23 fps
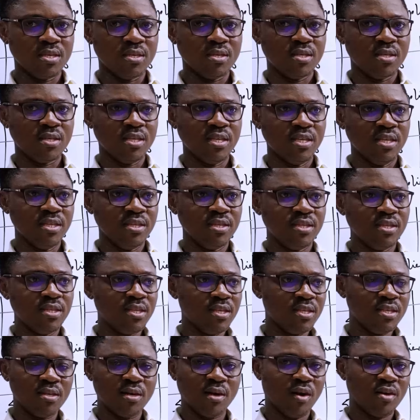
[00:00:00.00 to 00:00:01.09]
in
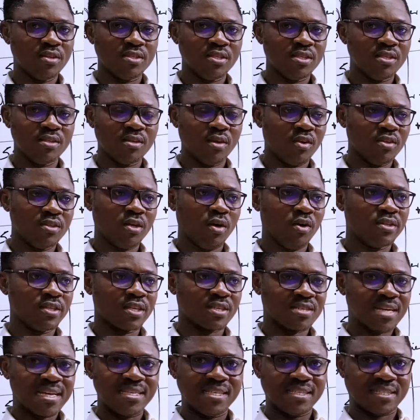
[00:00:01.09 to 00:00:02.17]
on the
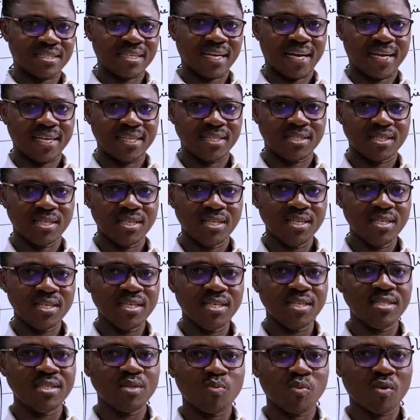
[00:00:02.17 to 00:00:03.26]
credit side in
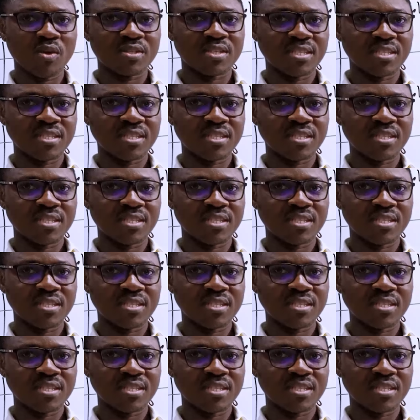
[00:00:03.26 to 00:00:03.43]
the what?